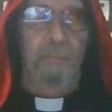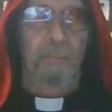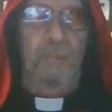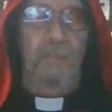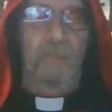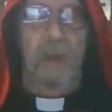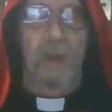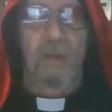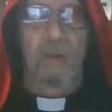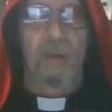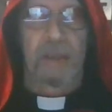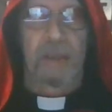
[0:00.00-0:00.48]

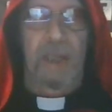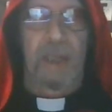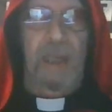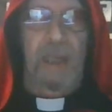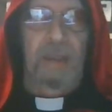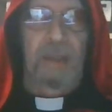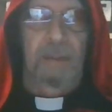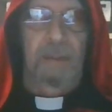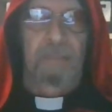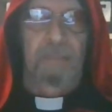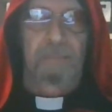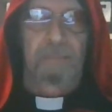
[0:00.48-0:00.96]

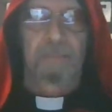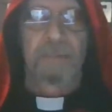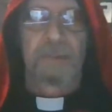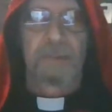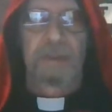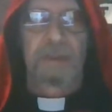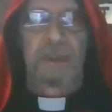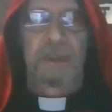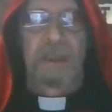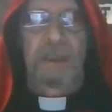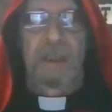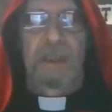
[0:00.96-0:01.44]
Okay.
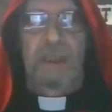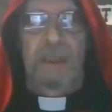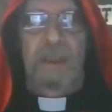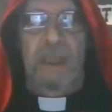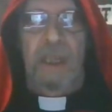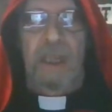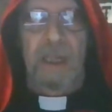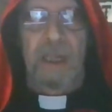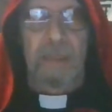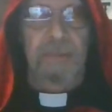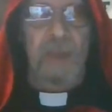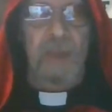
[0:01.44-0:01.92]

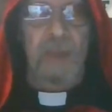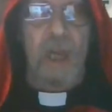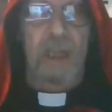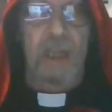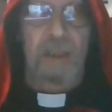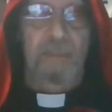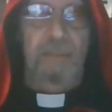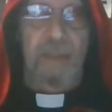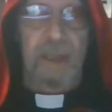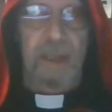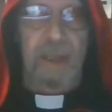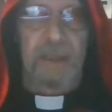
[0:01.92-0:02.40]
And I'm
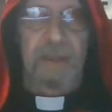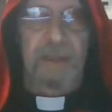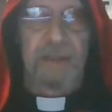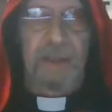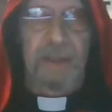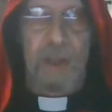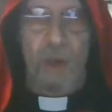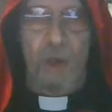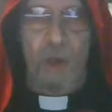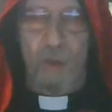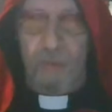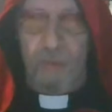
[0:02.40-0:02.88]
talking about in
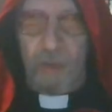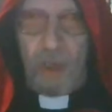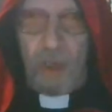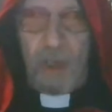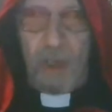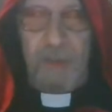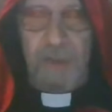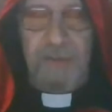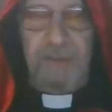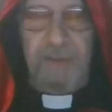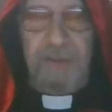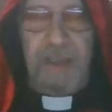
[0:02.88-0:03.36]
the overall
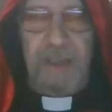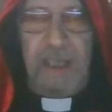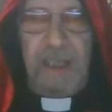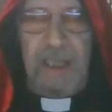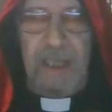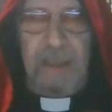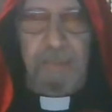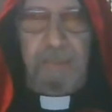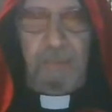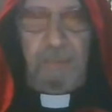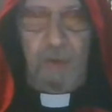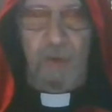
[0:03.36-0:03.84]

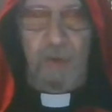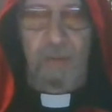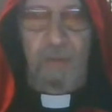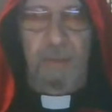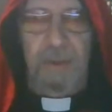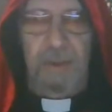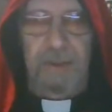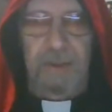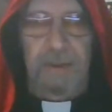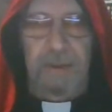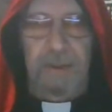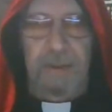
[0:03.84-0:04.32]
satanic
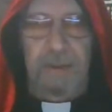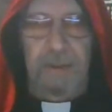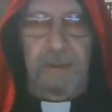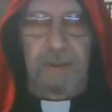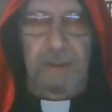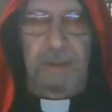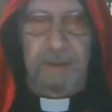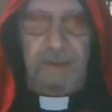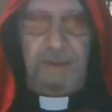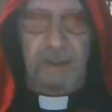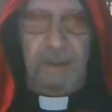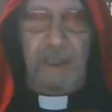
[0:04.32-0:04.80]
movement.
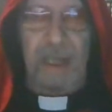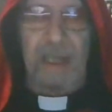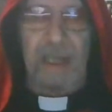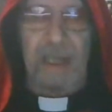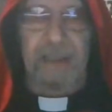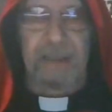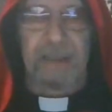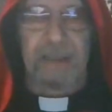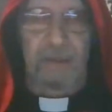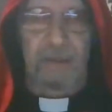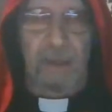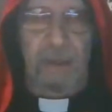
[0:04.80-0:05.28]
It's
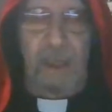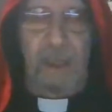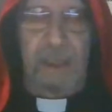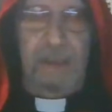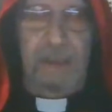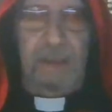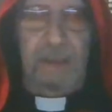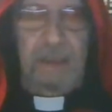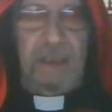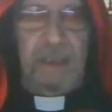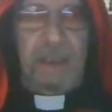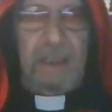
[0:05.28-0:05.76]
lacking, right?
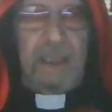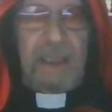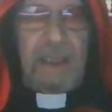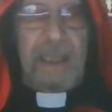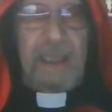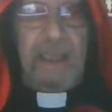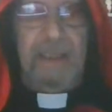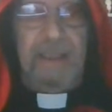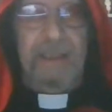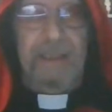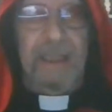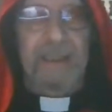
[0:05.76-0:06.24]

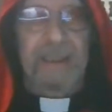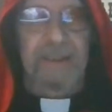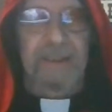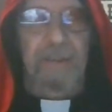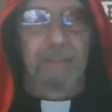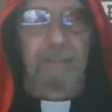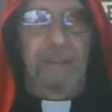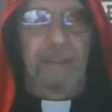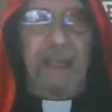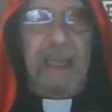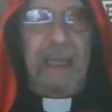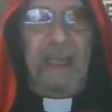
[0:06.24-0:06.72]
And that's a
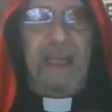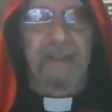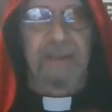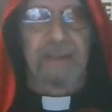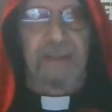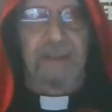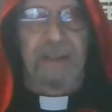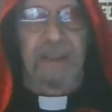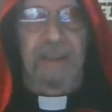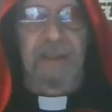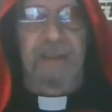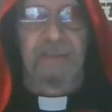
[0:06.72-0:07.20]
bad
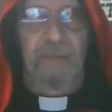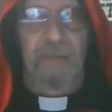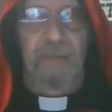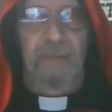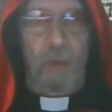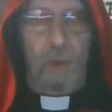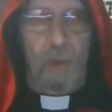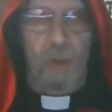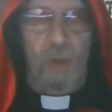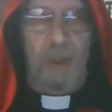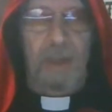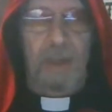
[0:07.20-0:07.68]
thing
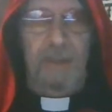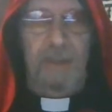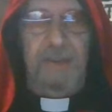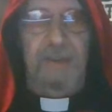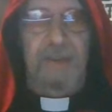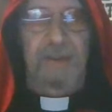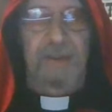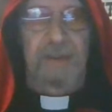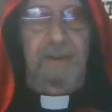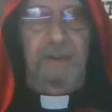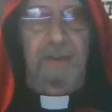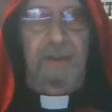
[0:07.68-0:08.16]
for
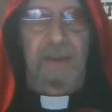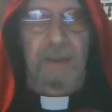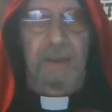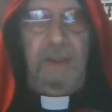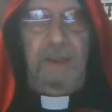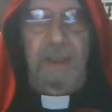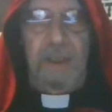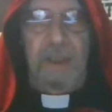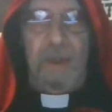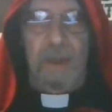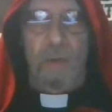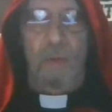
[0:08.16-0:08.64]
us.
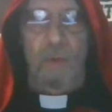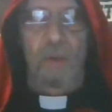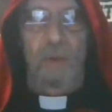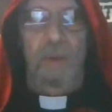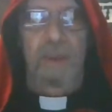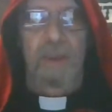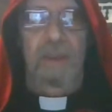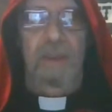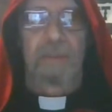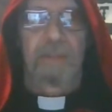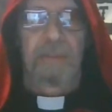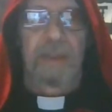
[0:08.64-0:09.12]

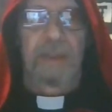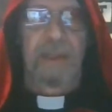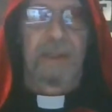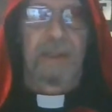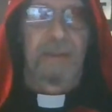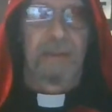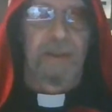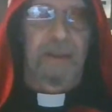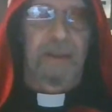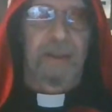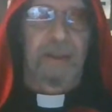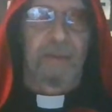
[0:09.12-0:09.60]
We're at a
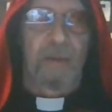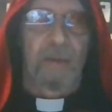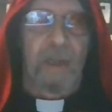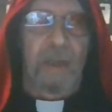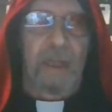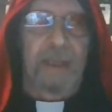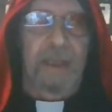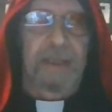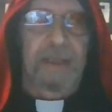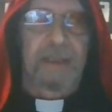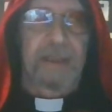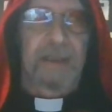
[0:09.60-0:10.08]
period
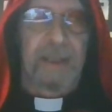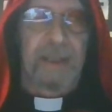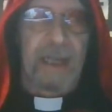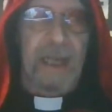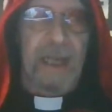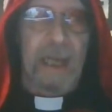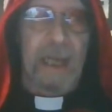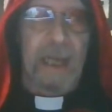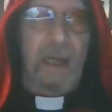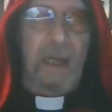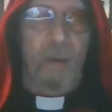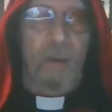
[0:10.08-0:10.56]
right
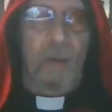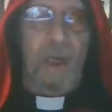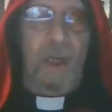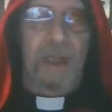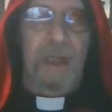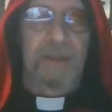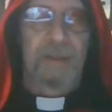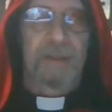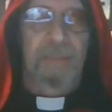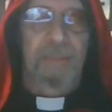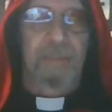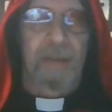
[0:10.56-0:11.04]
now
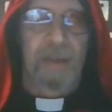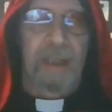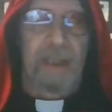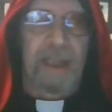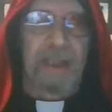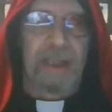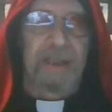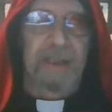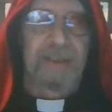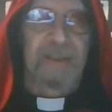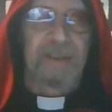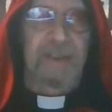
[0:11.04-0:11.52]
on the
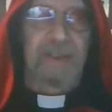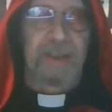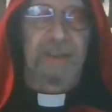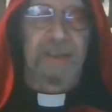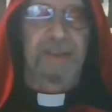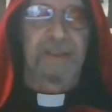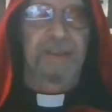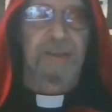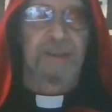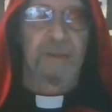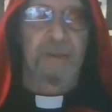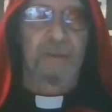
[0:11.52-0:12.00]
planet's
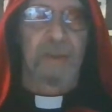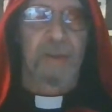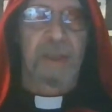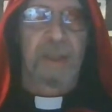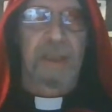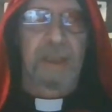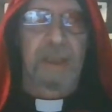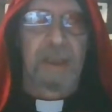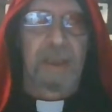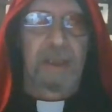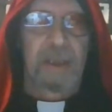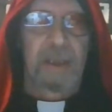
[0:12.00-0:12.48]

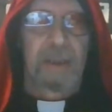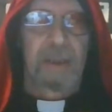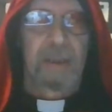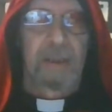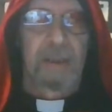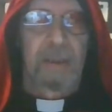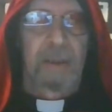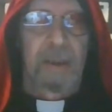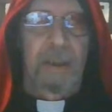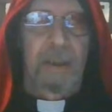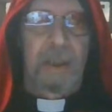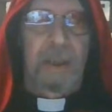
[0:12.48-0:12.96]
history
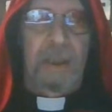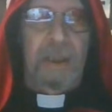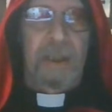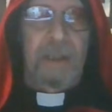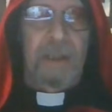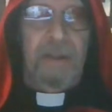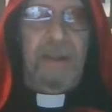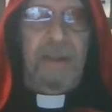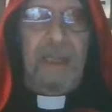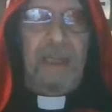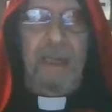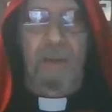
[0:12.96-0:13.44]

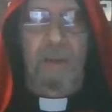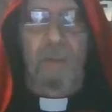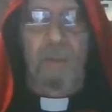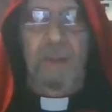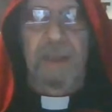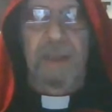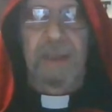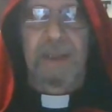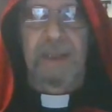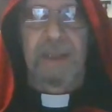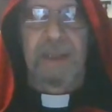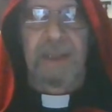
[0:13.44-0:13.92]
that
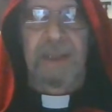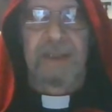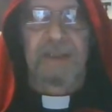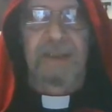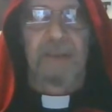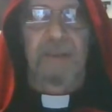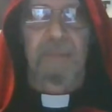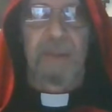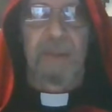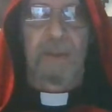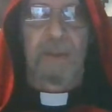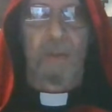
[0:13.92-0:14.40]
we need
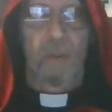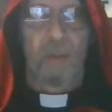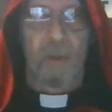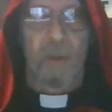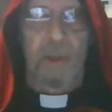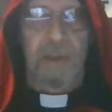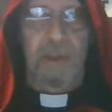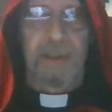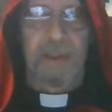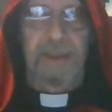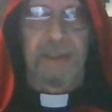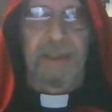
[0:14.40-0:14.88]
to be
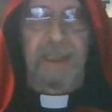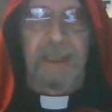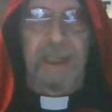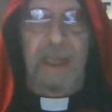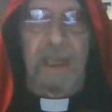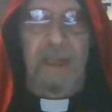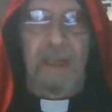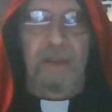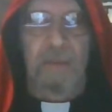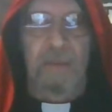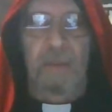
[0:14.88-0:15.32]
working together